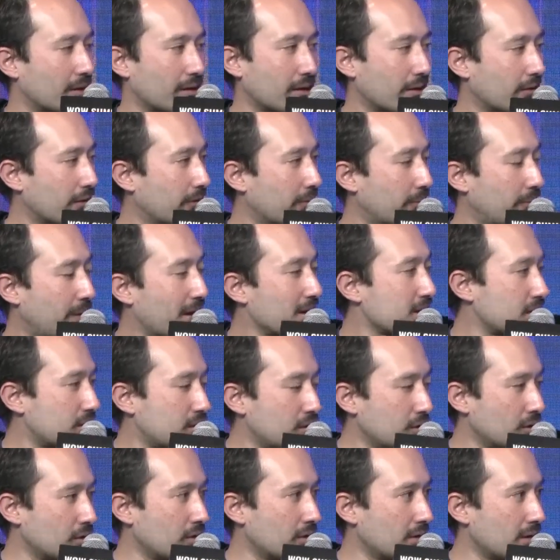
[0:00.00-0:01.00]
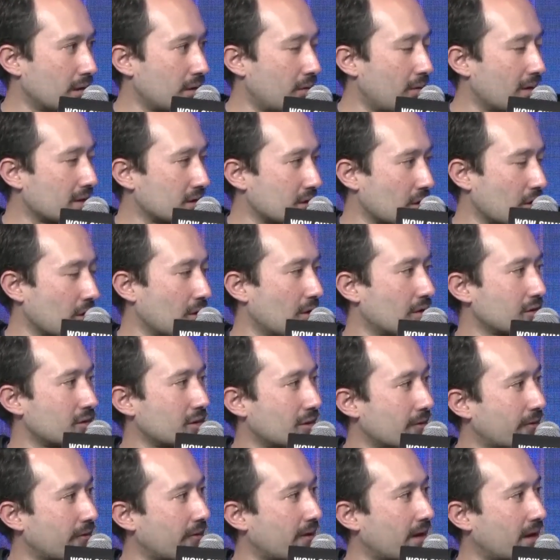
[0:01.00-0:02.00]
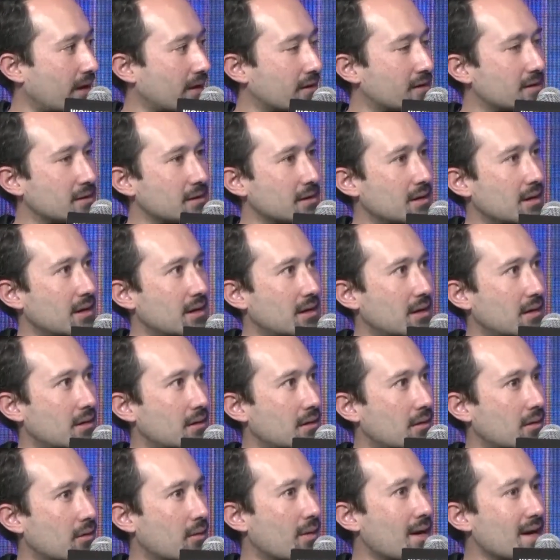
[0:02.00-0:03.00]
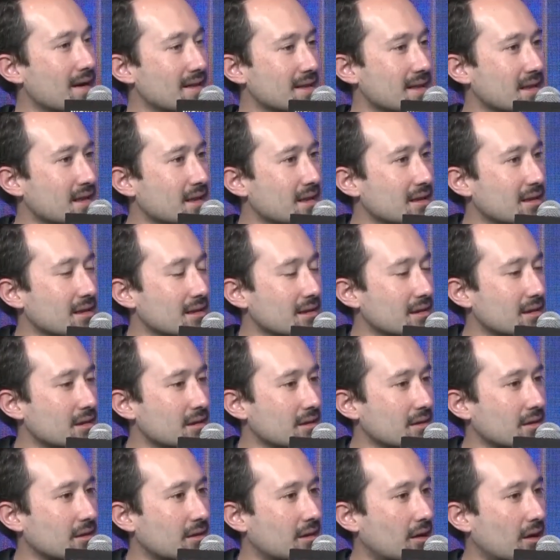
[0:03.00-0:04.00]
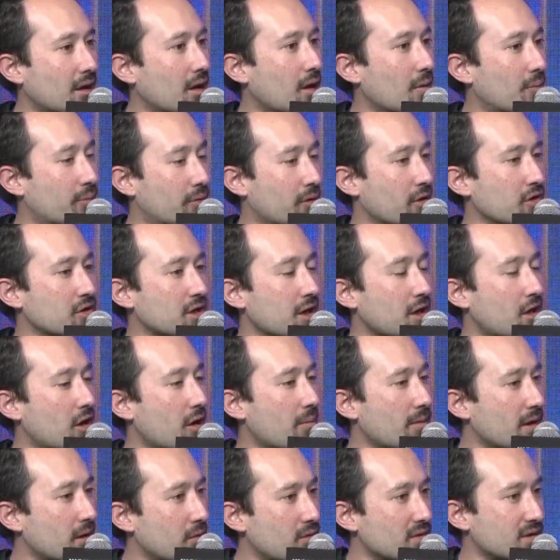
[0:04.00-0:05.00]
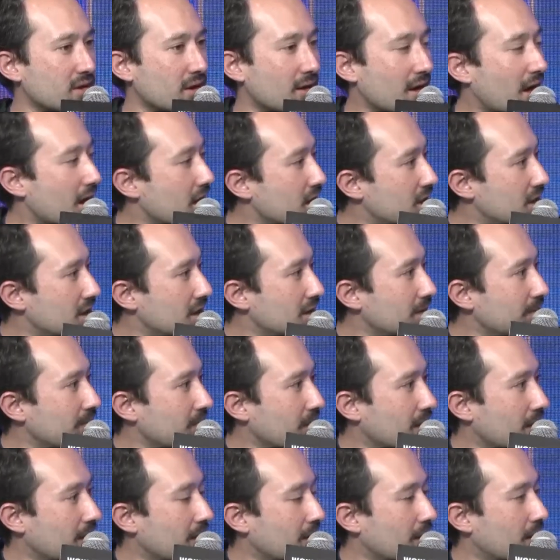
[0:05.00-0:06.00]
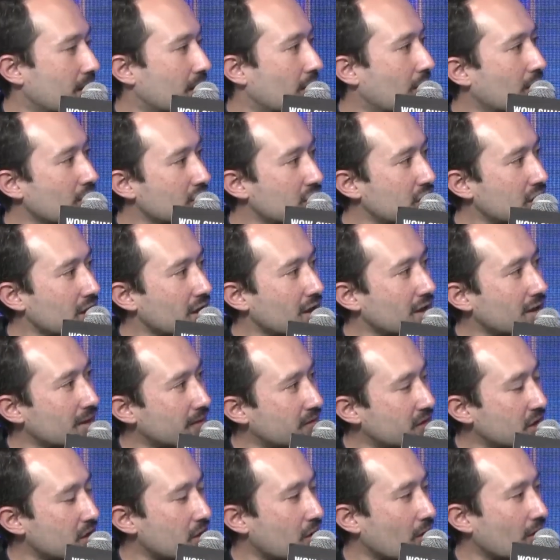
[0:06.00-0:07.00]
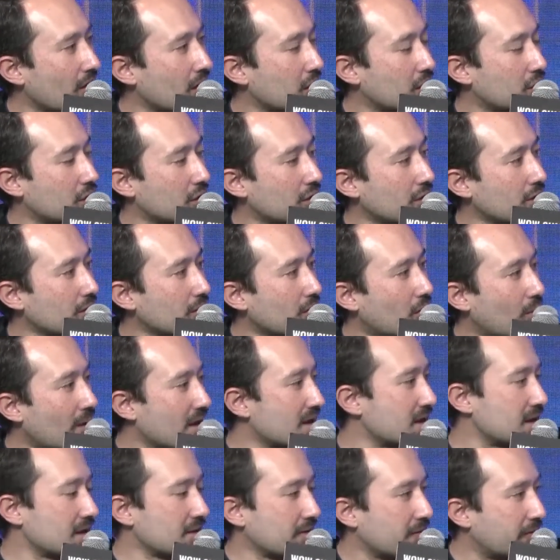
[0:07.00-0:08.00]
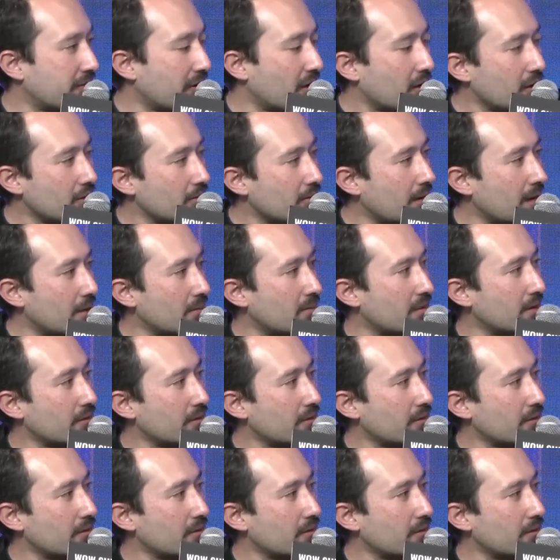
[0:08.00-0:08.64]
Past year, it was a lot of raising a project coming with an ID, launching an NFT collection, raising fund maybe